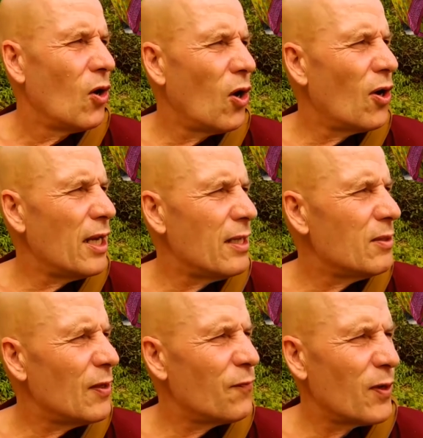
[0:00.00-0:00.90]
Or
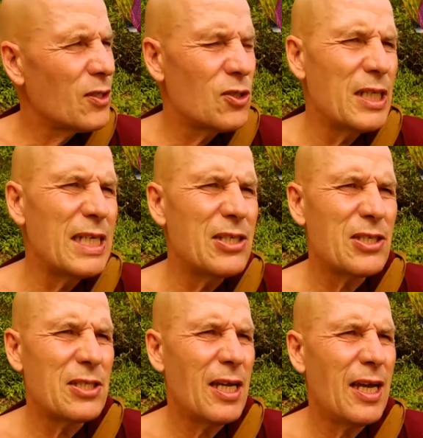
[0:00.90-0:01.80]
if one
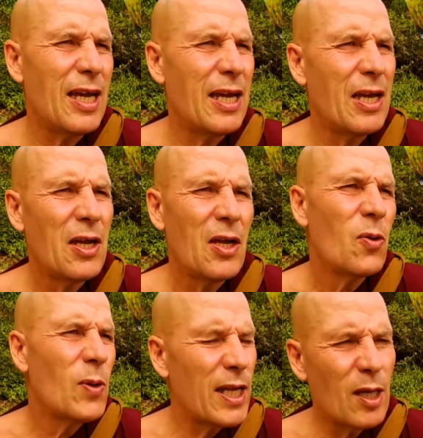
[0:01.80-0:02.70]
sees uh,
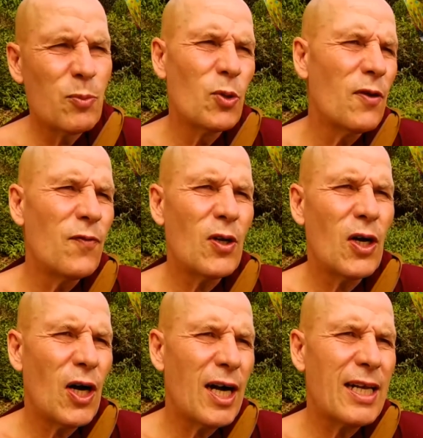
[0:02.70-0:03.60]
whether
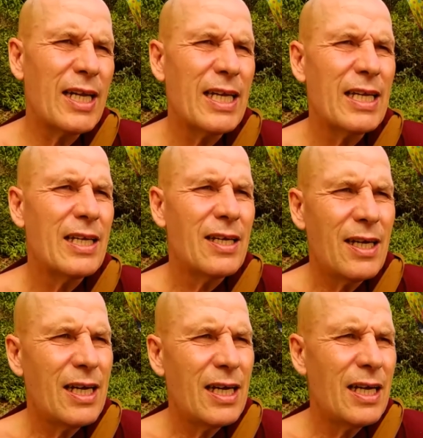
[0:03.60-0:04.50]
beautiful or ugly,
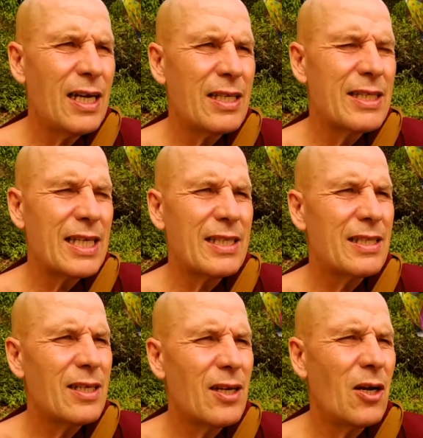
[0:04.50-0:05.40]
uh,
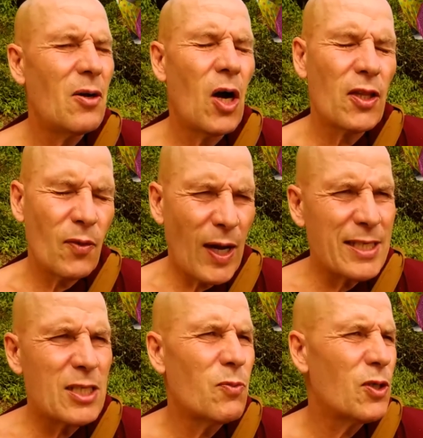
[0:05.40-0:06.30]
then
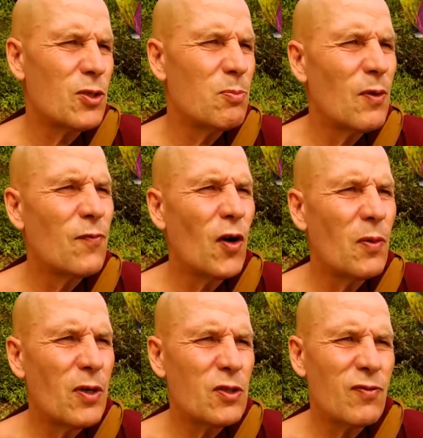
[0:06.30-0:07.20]
otherwise it was,
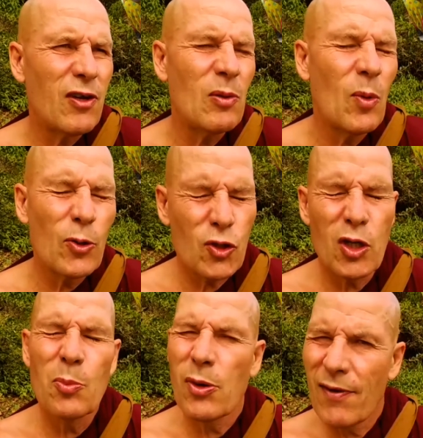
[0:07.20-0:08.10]
before it was very
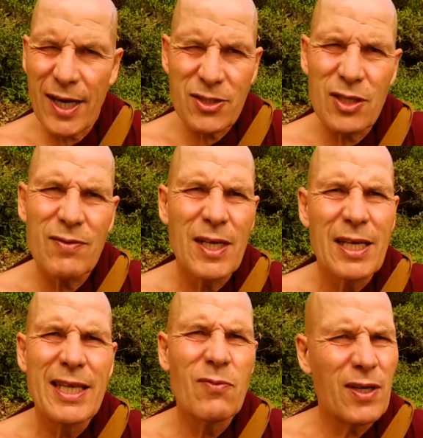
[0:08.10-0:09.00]
emotional and provocative,
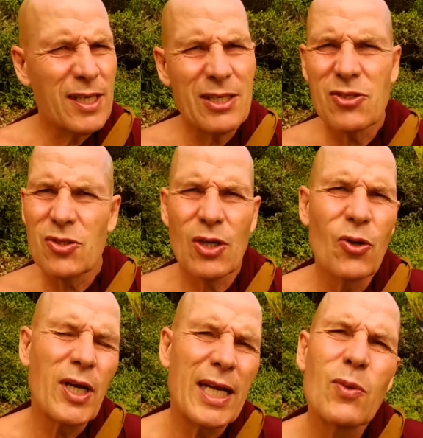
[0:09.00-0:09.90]
then one can
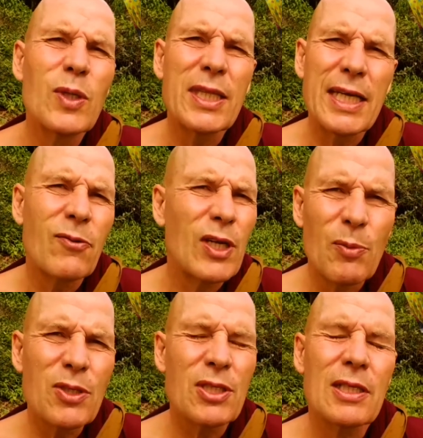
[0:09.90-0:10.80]
look at it with
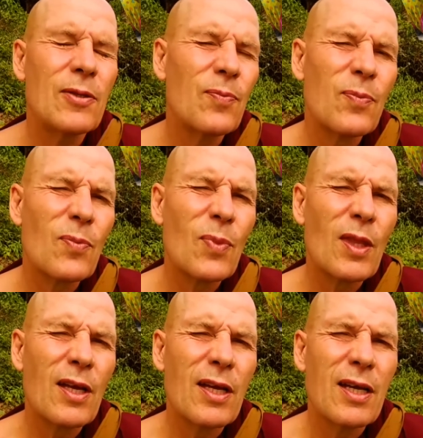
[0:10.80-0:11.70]
equanimity,
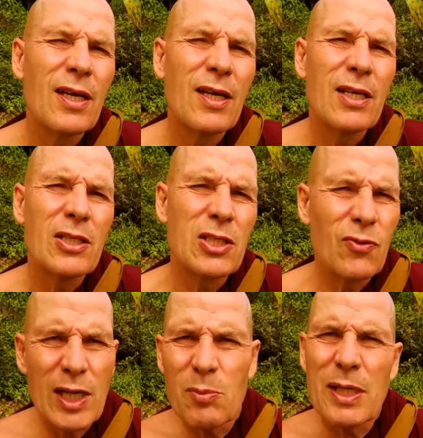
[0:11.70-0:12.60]

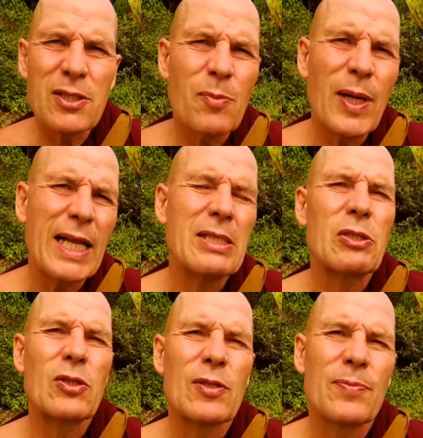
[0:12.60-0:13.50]
serene mental
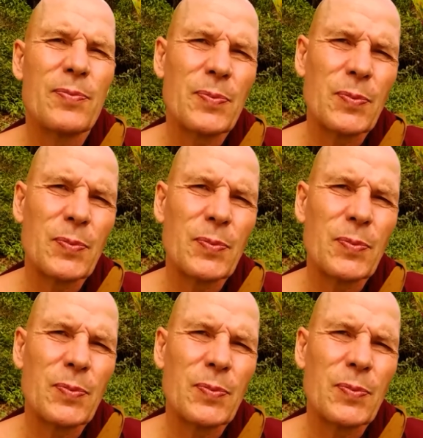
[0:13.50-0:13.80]
balance.